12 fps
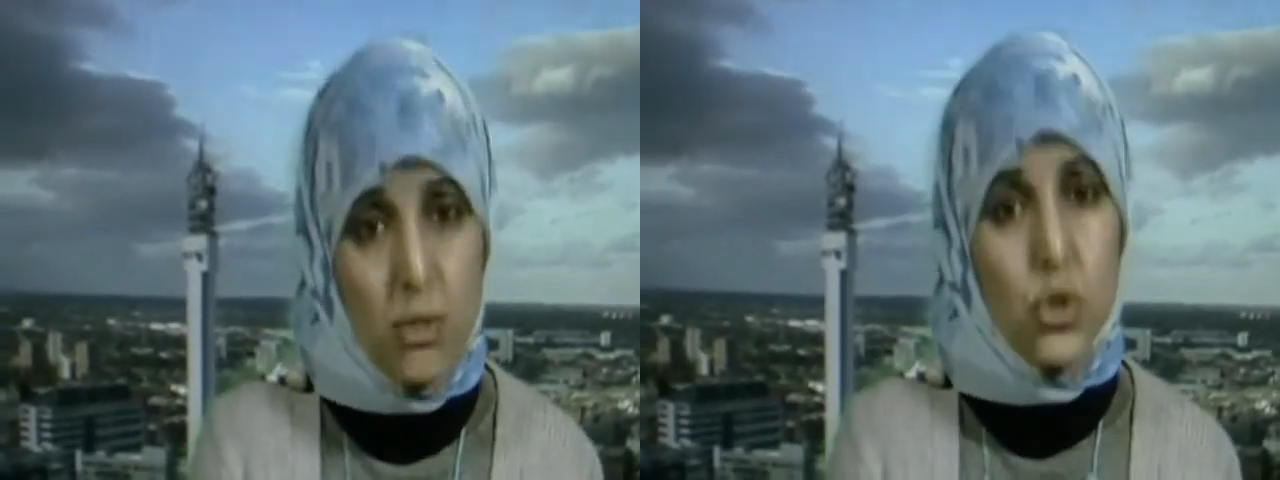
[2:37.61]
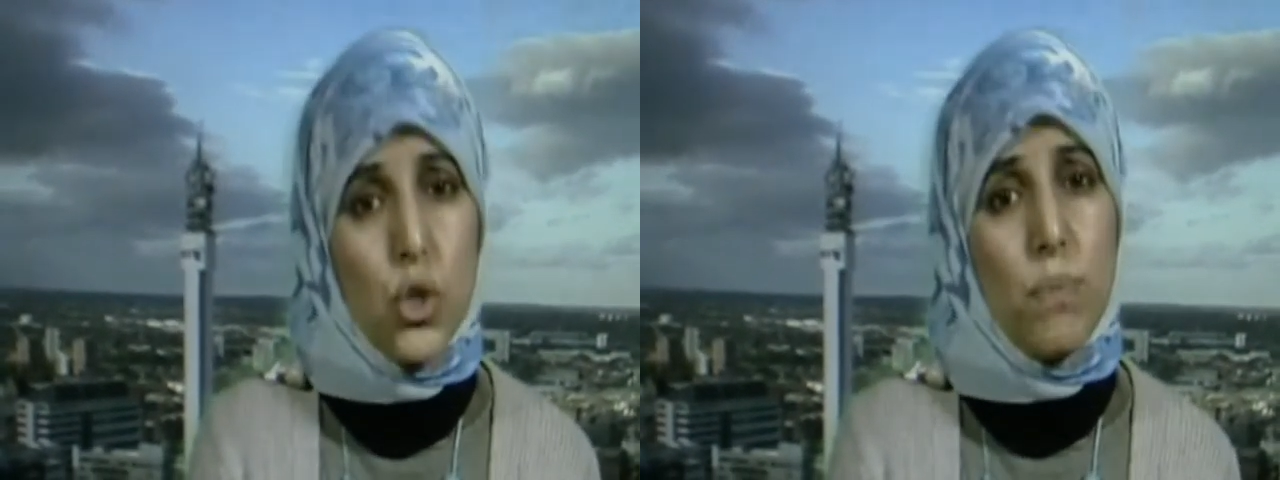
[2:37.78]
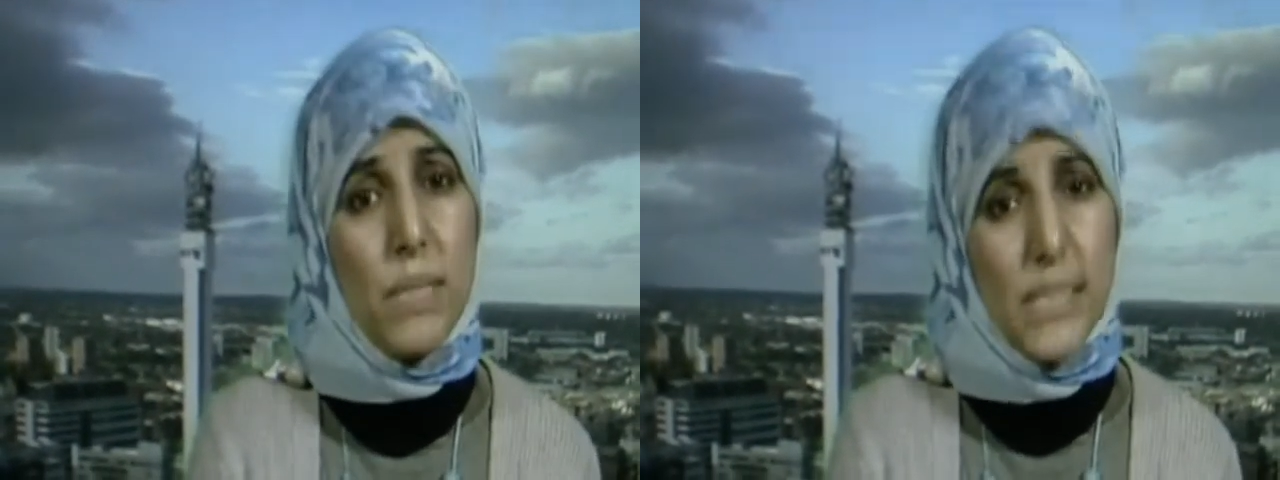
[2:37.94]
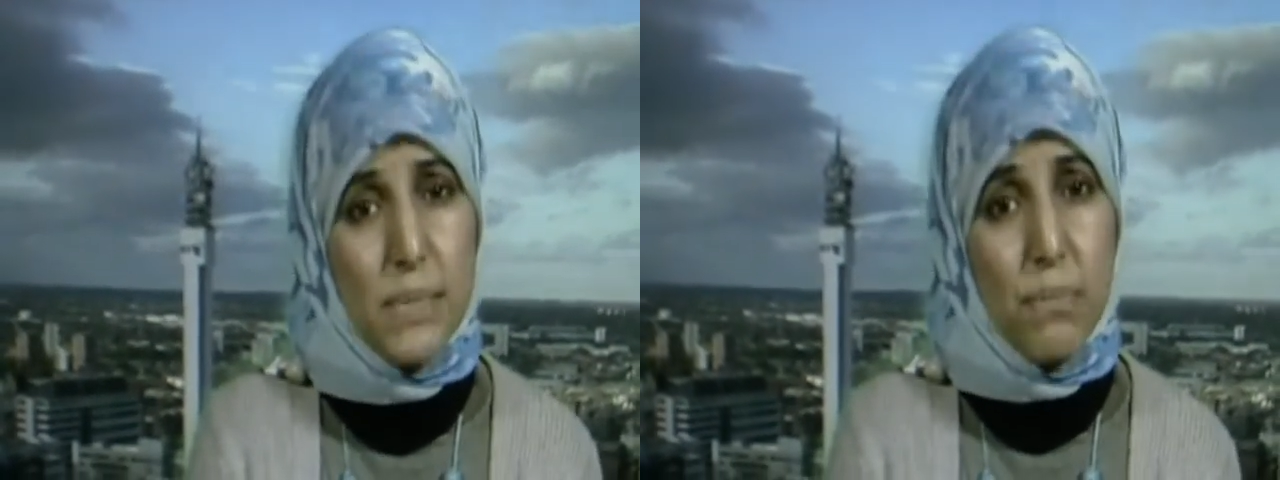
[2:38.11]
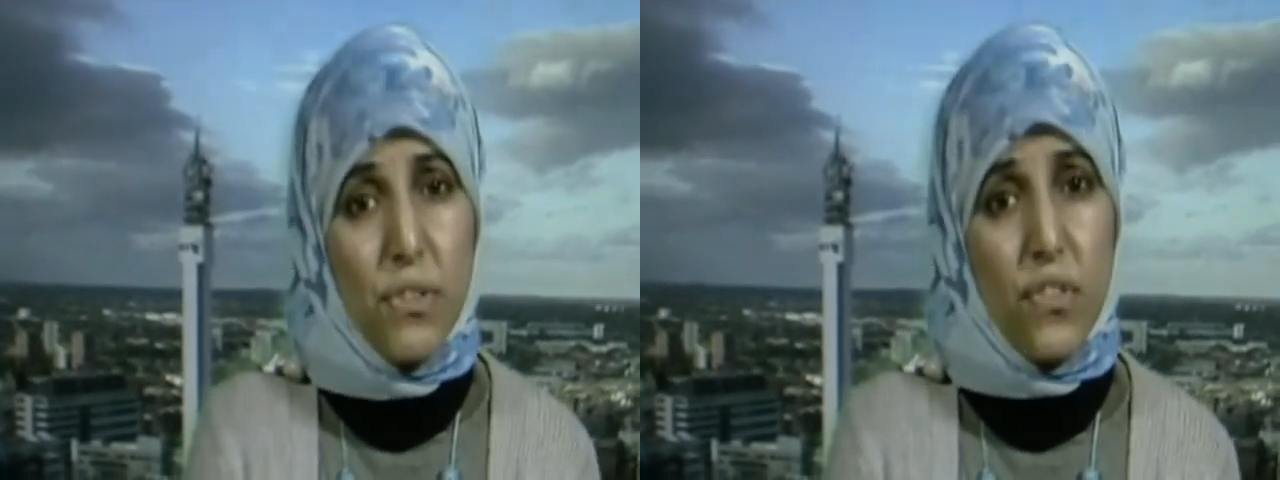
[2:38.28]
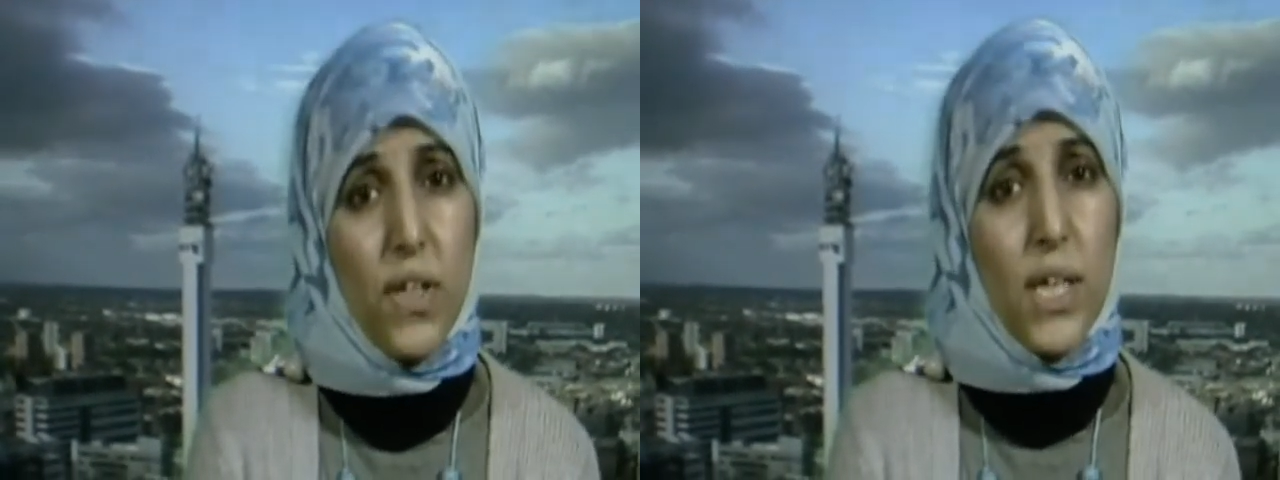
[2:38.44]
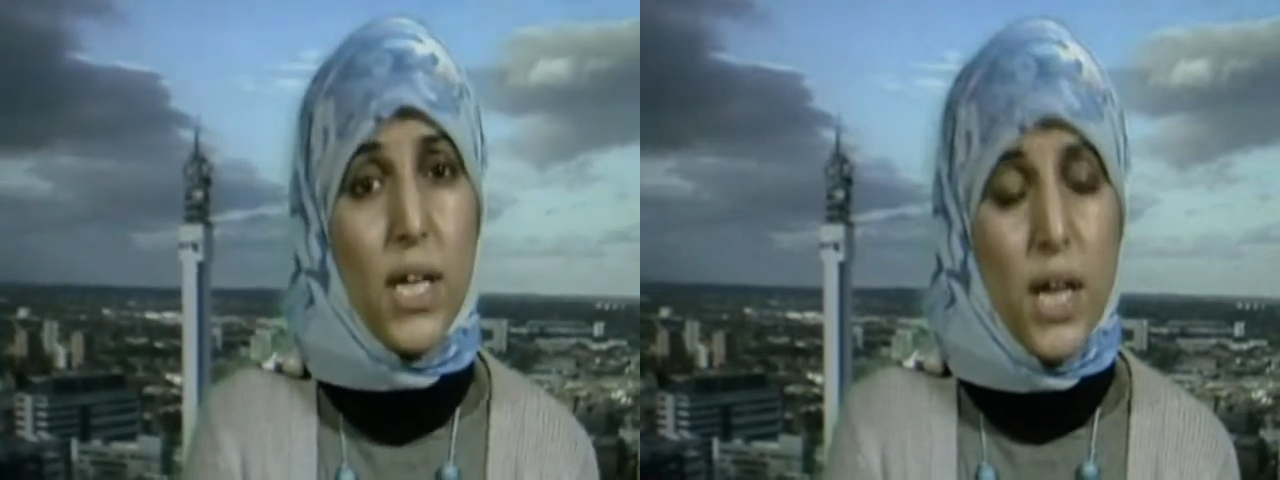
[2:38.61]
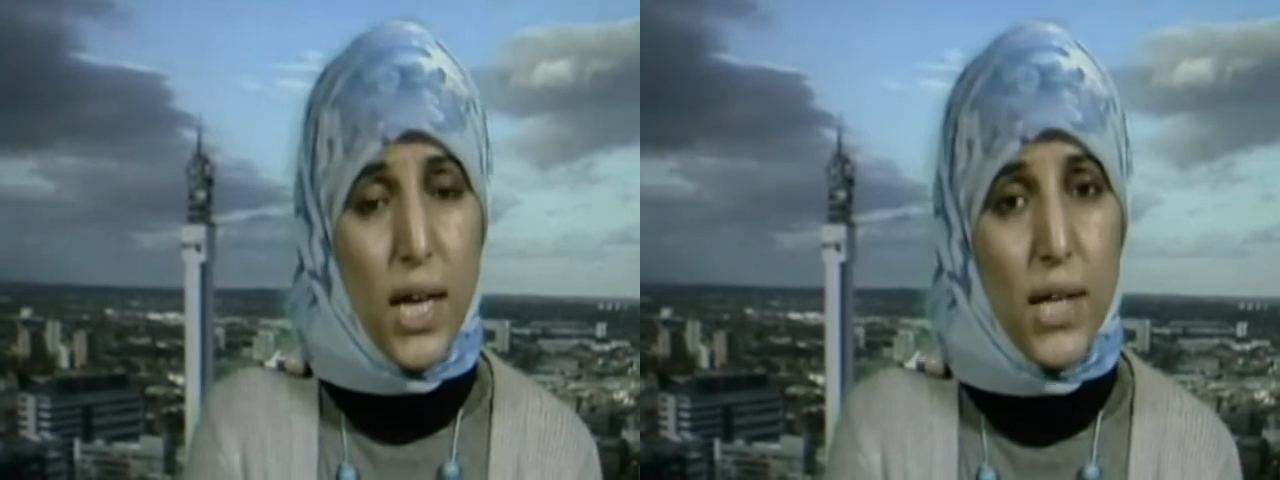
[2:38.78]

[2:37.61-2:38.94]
show my sympathy